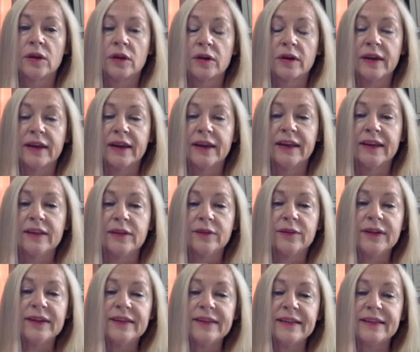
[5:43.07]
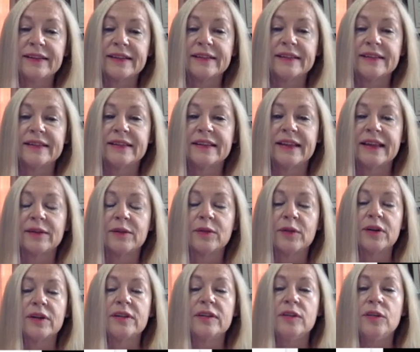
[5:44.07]
Okay, and the reason is that
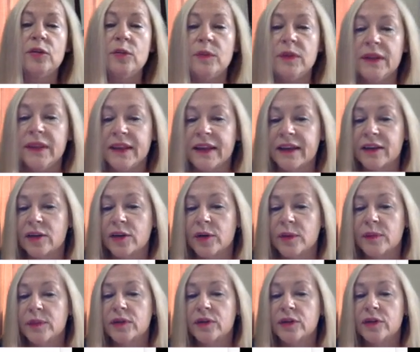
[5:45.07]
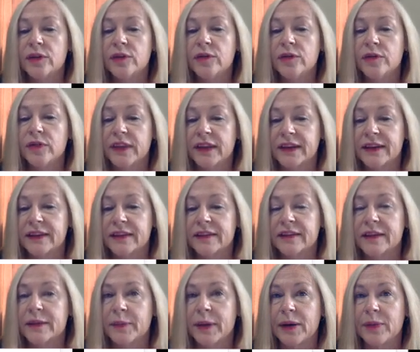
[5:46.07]
we're assuming that you observe things
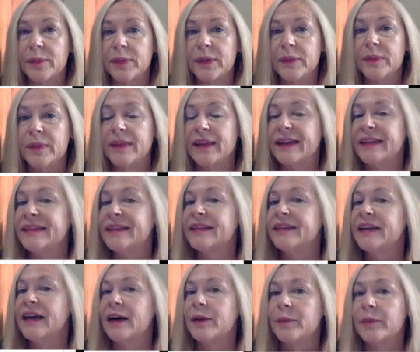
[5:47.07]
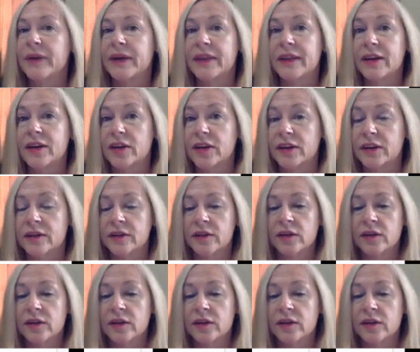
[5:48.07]
about people that did not buy the good,